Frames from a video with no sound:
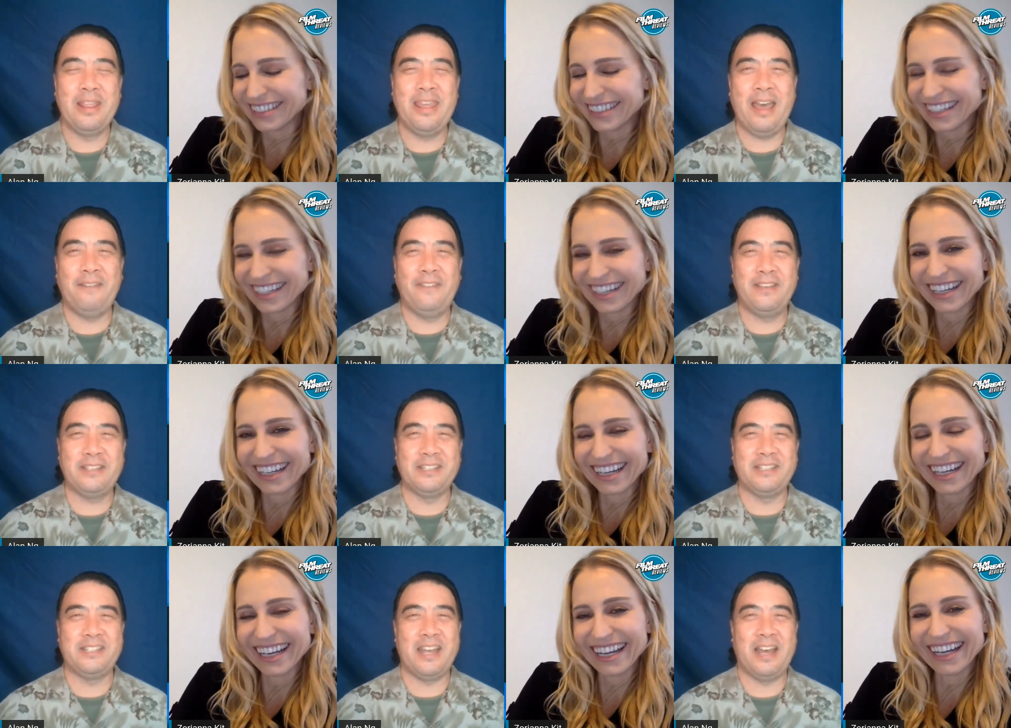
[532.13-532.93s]
Speaker 1: with that,
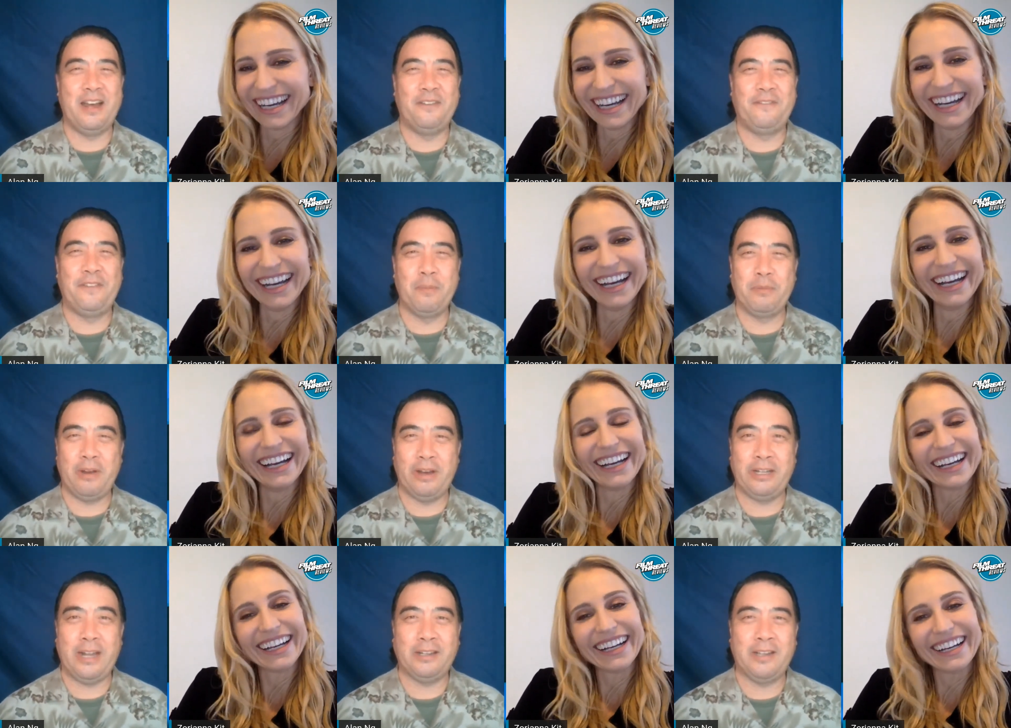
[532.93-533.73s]
visit uh,
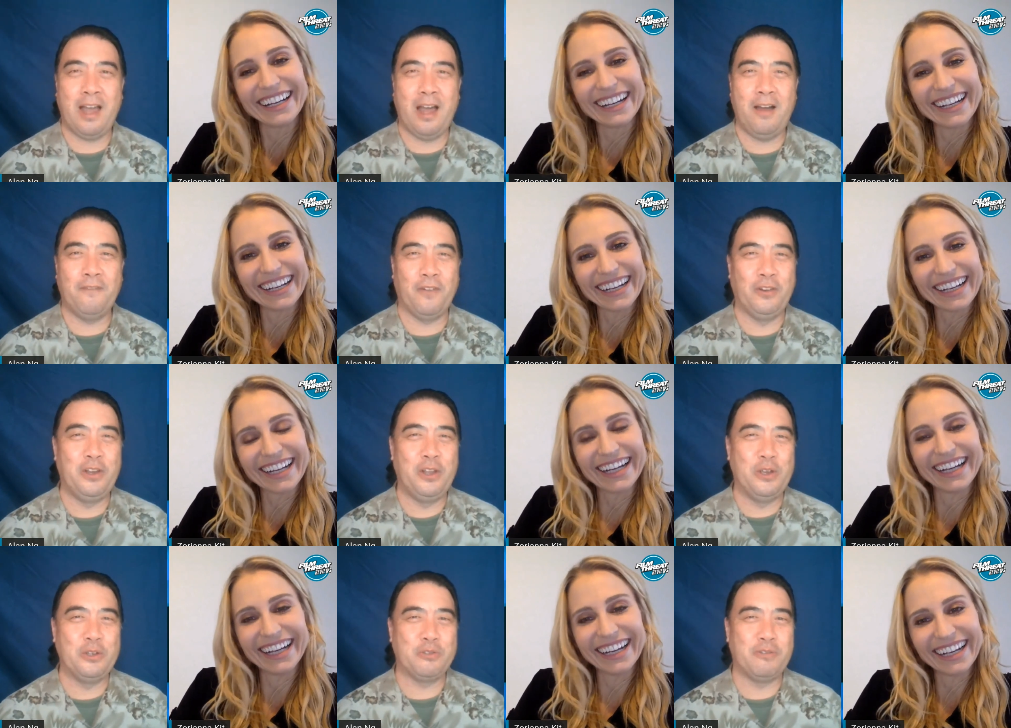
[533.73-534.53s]
filmthreat.com for
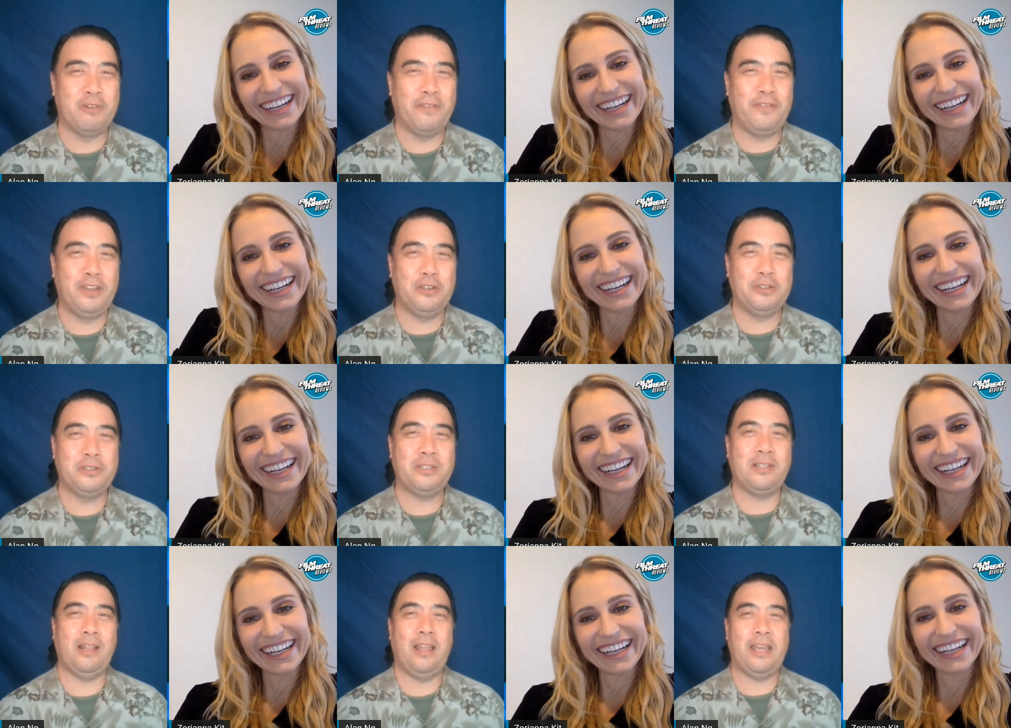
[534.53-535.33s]
news and
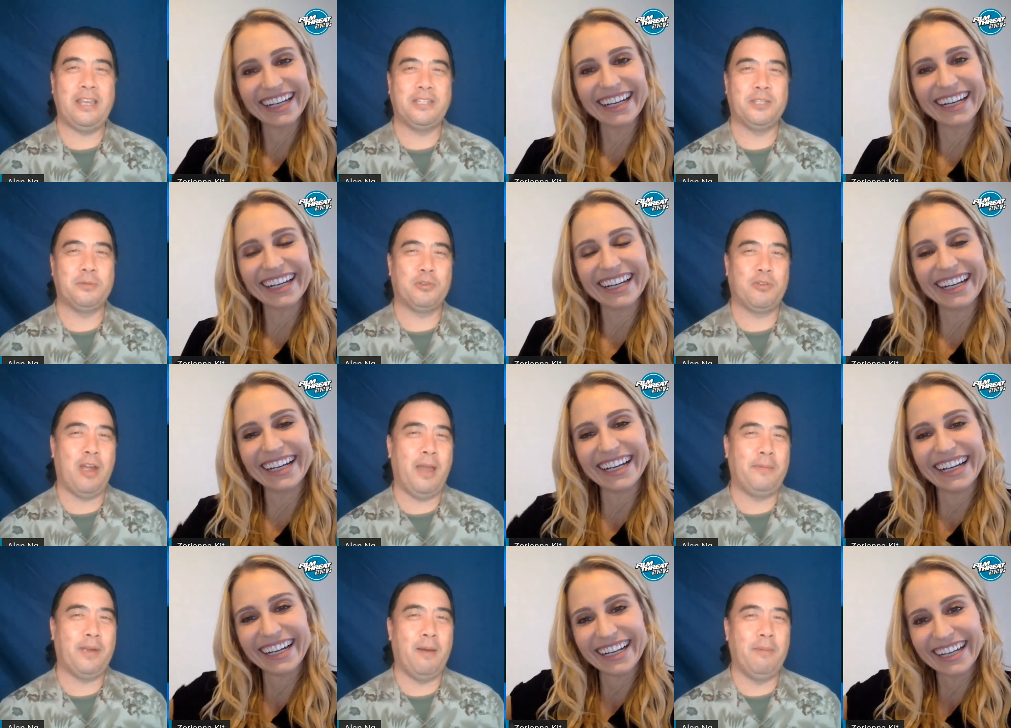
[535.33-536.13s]
reviews. Like,
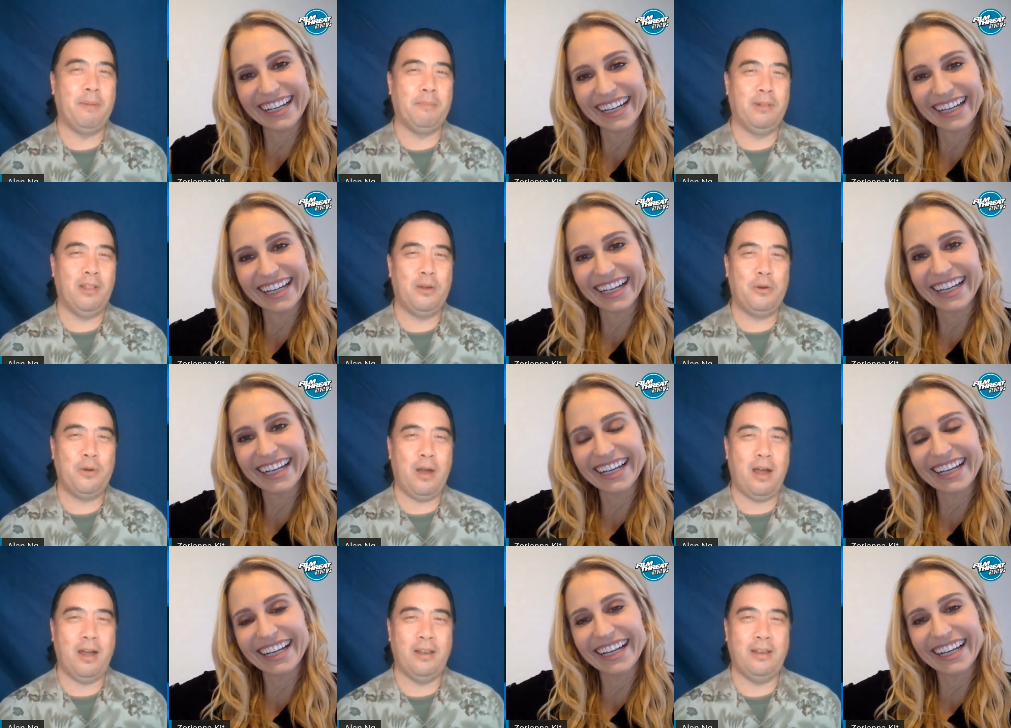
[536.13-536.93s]
subscribe, comment
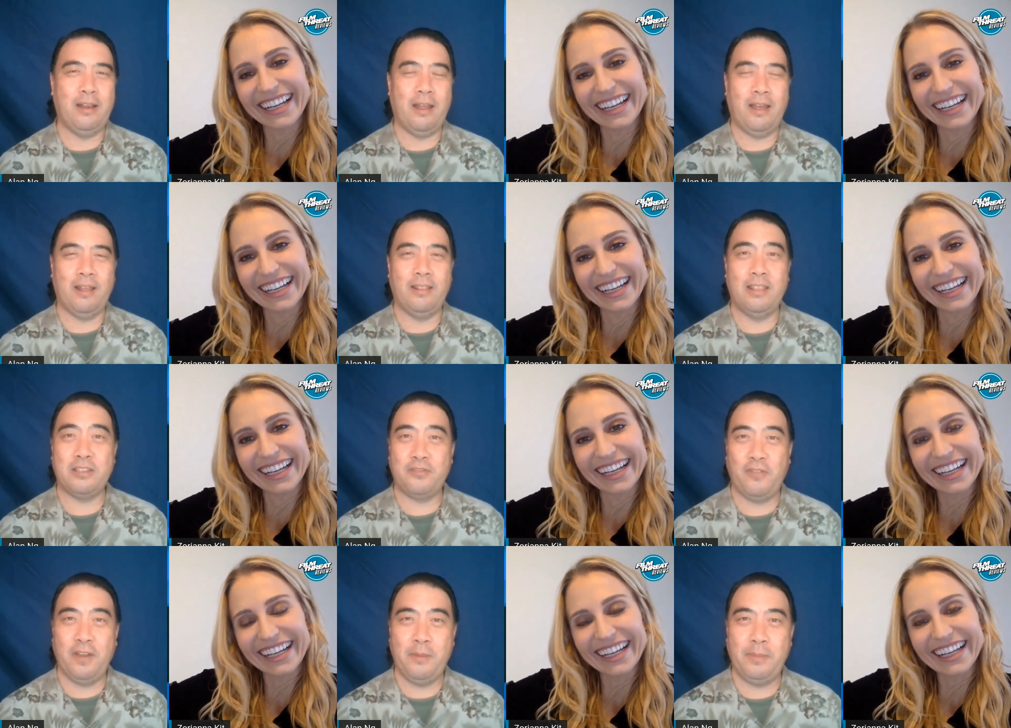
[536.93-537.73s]
below on uh,
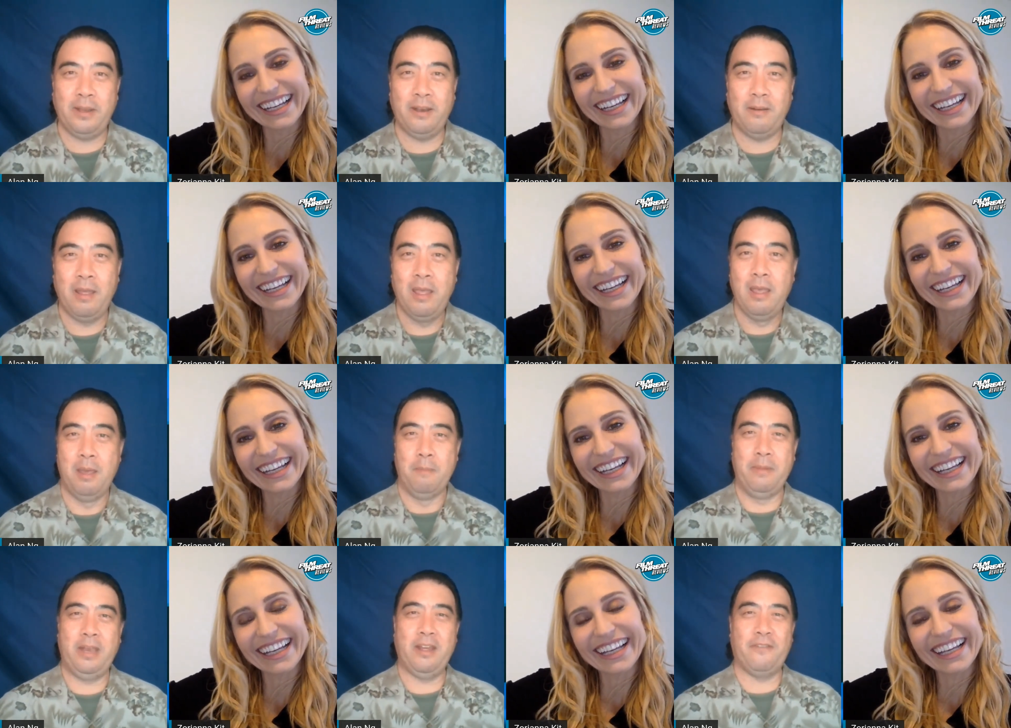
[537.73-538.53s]
this film and
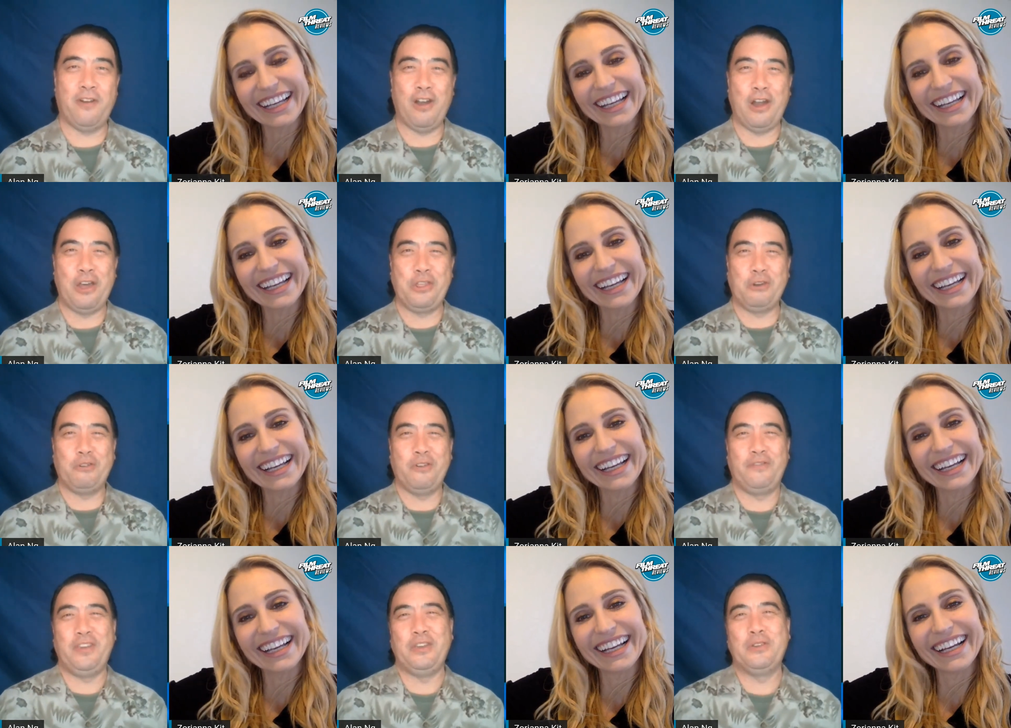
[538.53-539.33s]
many of our
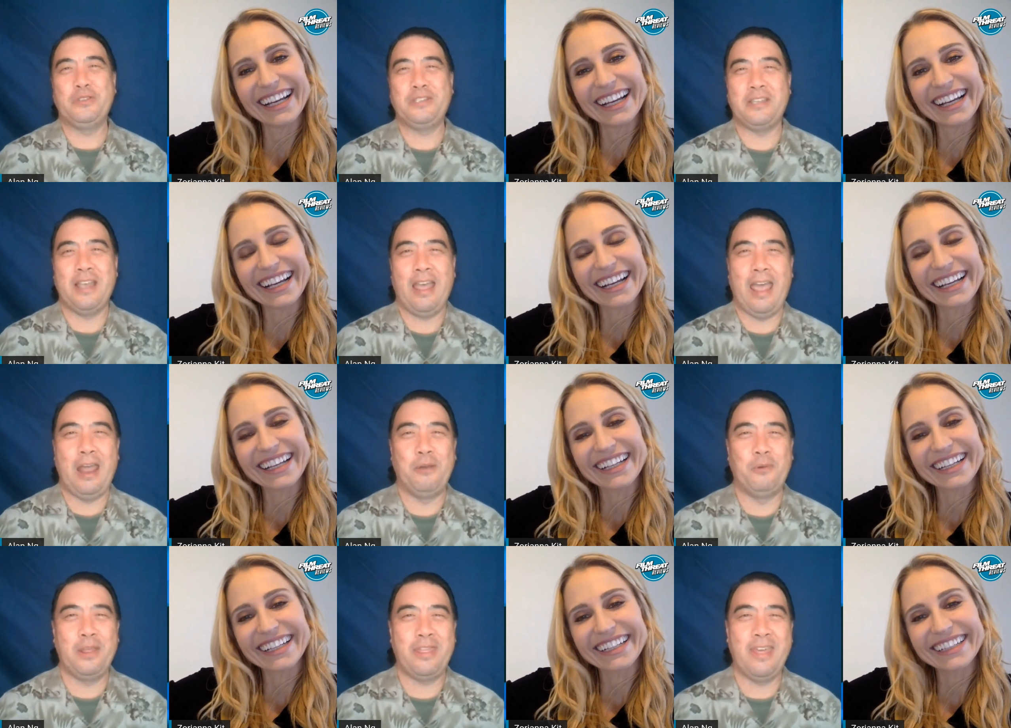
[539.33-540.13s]
other reviews.
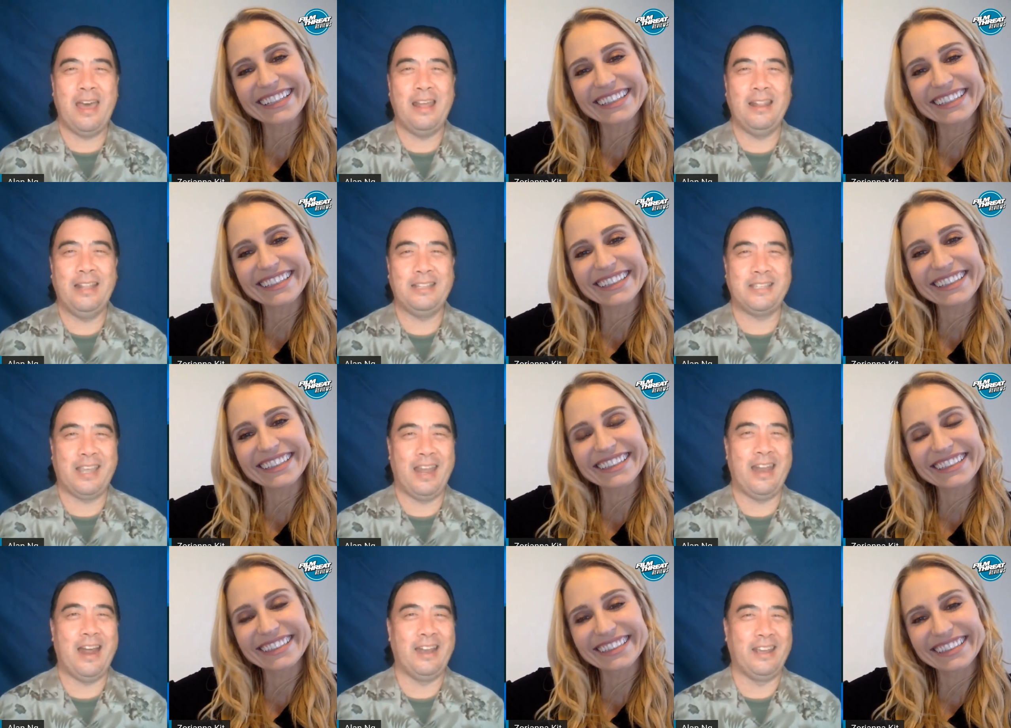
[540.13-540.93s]
And with that, let's
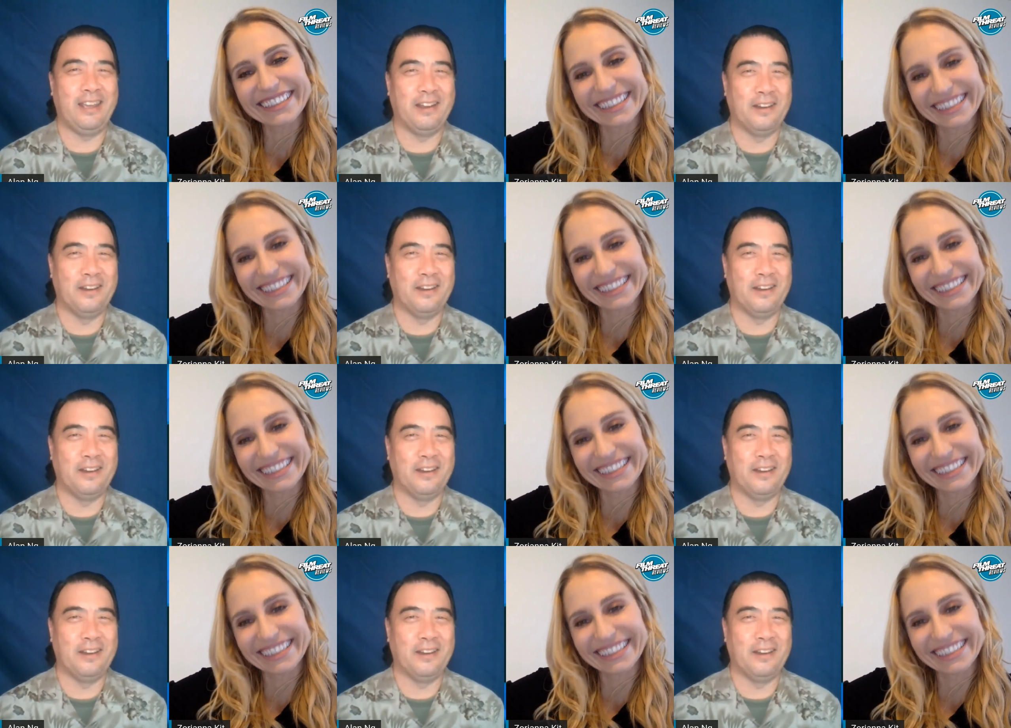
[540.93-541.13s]
get out of